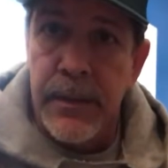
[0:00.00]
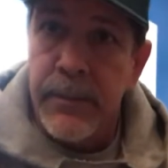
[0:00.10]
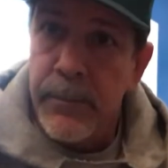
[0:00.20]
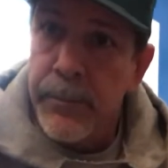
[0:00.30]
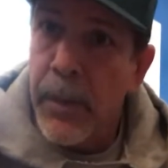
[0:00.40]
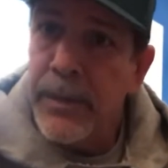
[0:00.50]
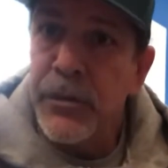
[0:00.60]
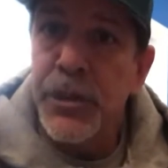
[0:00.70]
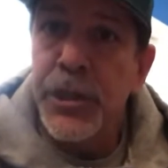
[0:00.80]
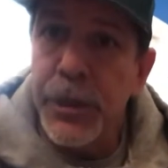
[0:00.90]

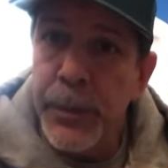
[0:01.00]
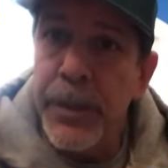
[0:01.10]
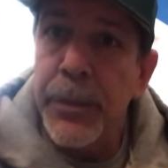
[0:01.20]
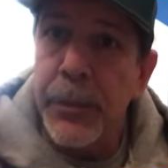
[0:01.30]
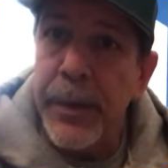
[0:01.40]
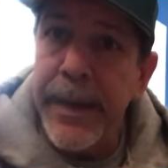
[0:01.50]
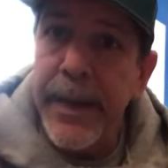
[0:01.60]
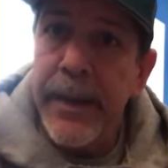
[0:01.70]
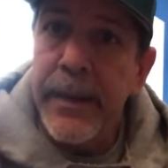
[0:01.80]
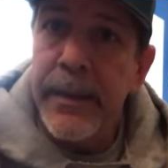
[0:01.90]
Months 2 and
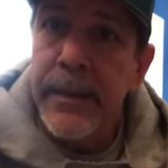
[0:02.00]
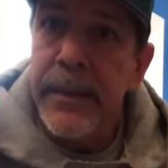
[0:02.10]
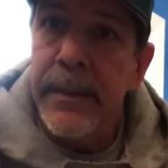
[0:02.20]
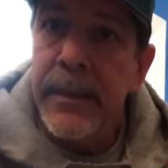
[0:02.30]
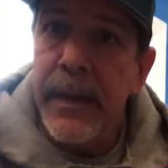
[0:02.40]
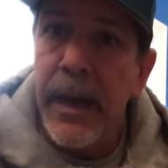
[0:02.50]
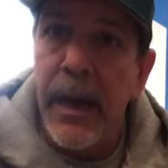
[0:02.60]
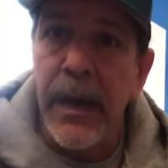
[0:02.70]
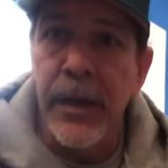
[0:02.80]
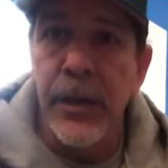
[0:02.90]
3,
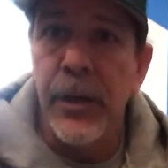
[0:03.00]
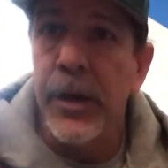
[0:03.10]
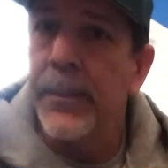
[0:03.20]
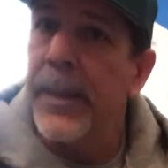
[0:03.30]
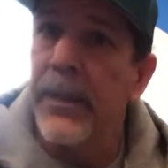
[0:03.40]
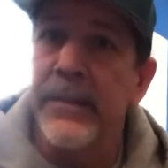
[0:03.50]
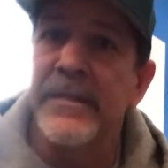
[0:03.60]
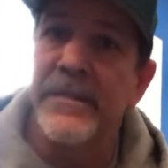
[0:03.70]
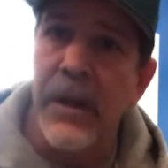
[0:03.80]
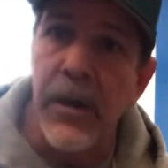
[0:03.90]
you're going to be able to
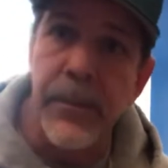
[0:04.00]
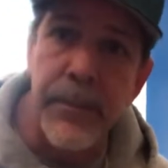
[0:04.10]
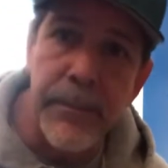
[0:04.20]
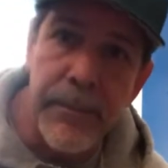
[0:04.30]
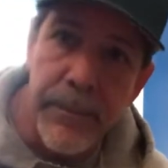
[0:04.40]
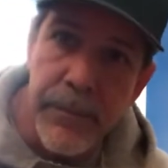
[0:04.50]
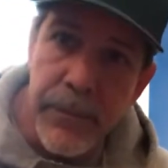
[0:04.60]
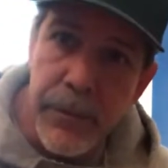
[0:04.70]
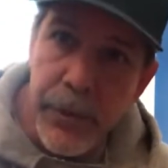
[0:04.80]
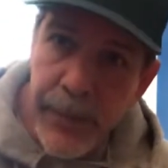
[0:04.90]
start
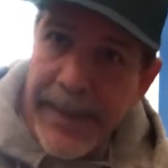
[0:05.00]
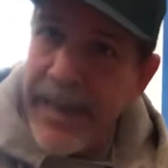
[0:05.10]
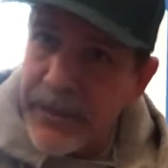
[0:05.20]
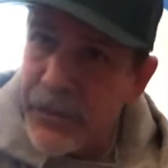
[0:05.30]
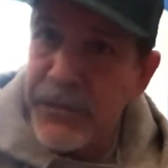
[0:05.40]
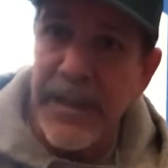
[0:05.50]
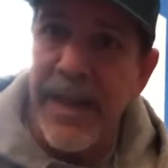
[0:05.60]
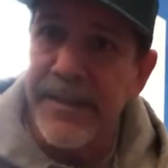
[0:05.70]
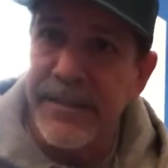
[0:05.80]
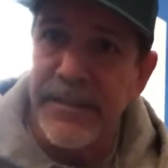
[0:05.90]
doing
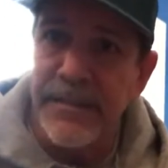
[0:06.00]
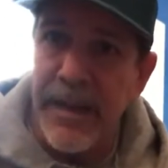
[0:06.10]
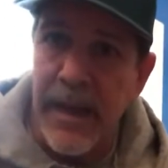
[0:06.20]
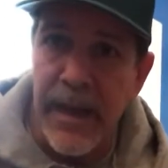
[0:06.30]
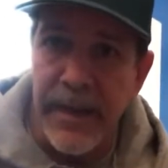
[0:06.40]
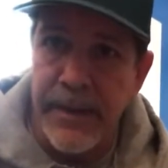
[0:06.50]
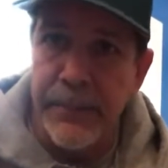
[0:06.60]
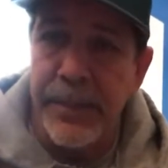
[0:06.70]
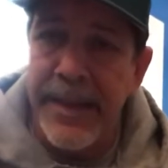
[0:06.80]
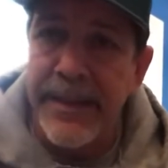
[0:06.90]
exercises. I did
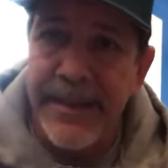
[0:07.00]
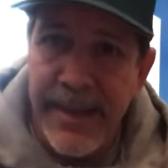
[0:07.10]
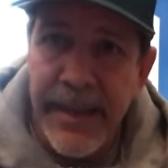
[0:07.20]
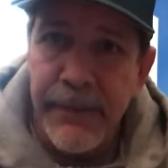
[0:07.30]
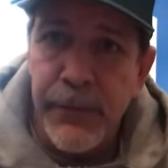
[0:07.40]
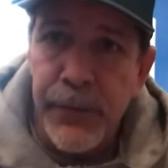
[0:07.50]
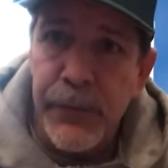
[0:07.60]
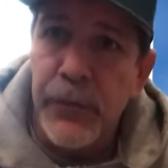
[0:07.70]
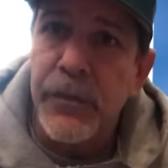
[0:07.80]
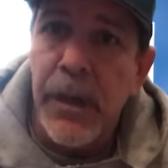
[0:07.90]
PT for the
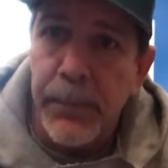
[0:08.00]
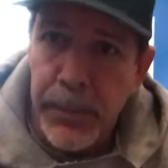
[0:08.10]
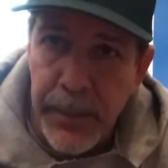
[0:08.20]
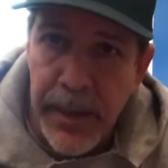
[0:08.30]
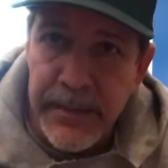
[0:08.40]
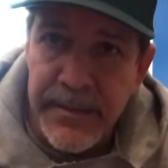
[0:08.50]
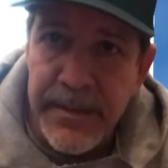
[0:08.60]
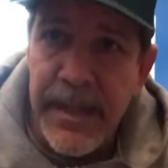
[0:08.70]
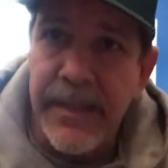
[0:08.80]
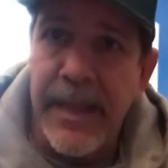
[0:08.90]
first couple months, and
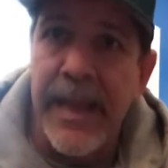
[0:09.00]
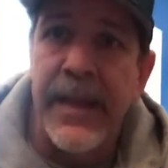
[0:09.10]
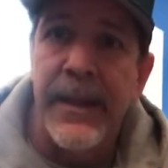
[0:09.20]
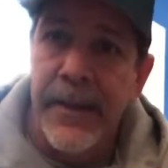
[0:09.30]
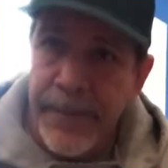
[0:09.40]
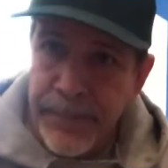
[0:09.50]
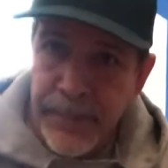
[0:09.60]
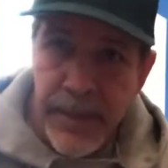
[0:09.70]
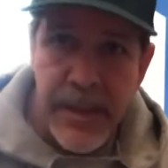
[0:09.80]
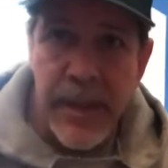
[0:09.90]
then
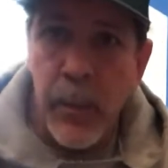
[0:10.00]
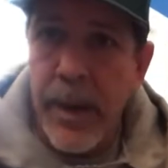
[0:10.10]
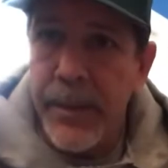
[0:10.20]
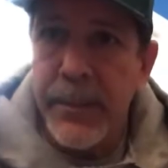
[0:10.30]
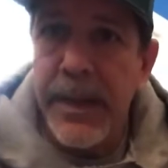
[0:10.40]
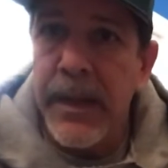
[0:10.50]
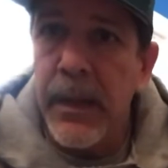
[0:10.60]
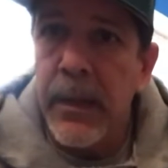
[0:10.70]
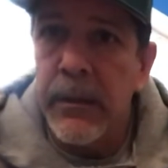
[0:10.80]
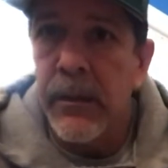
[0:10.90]
they wanted me to
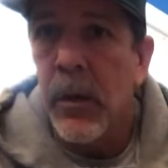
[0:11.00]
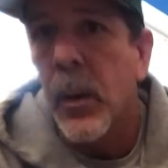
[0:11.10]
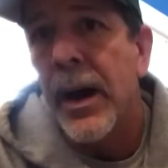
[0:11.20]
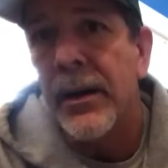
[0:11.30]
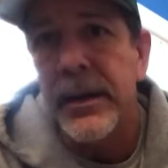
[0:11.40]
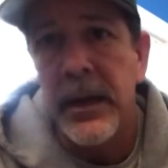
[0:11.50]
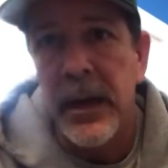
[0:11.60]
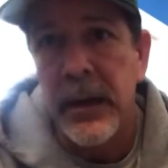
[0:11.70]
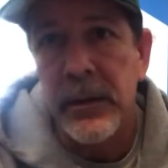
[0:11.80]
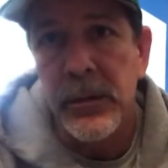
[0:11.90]
go out and
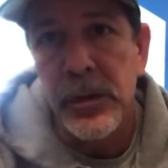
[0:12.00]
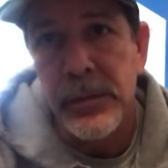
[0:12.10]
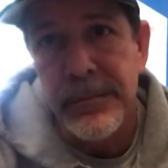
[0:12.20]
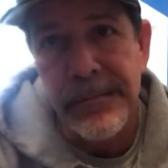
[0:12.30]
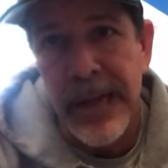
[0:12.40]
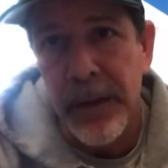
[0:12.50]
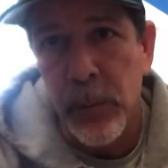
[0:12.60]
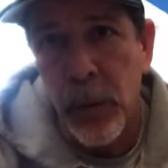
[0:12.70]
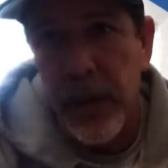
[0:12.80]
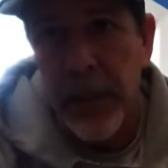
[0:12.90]
kind of
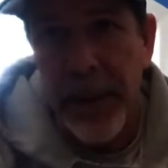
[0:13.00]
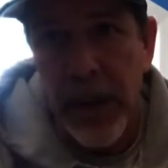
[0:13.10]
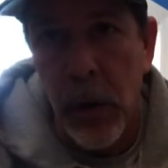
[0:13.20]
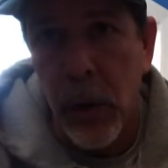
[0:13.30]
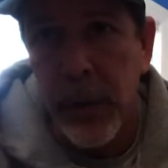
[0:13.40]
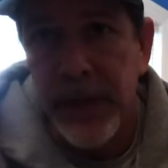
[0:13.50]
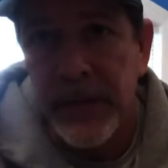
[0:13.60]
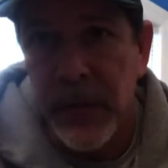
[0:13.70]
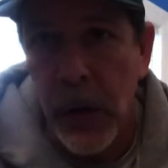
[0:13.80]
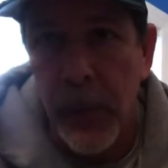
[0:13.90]
work on my own, and
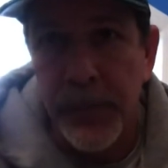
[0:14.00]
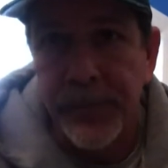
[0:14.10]
so